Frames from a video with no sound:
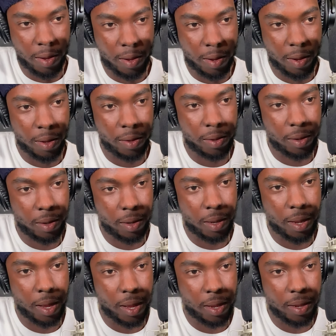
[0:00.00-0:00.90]
That's a good
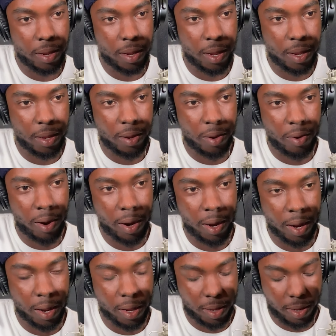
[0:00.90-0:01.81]
answer.
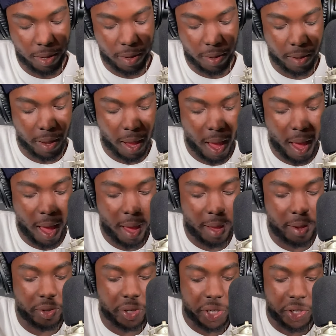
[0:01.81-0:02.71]
All right,
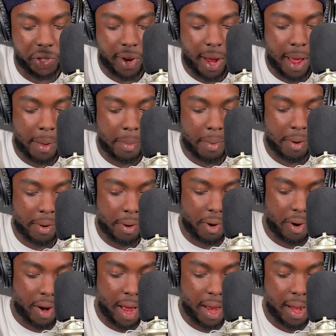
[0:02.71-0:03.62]
you just dropped
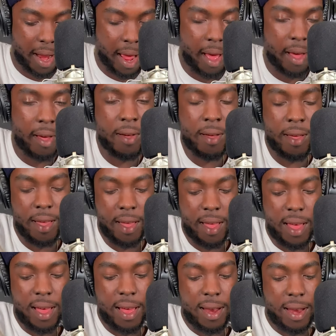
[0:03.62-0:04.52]
Cry Now.
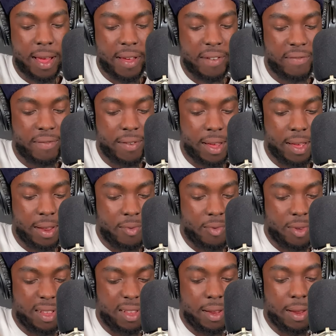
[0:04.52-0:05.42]
Left label.
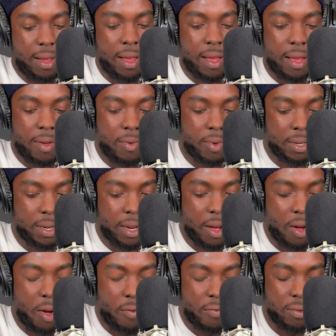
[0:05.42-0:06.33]
What's the
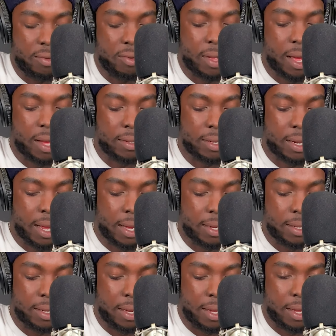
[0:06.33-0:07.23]
goal for
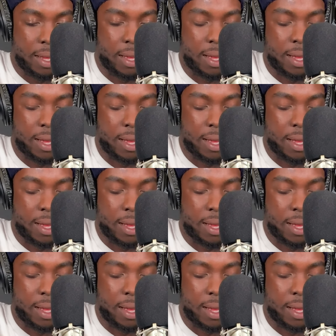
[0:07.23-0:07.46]
2019?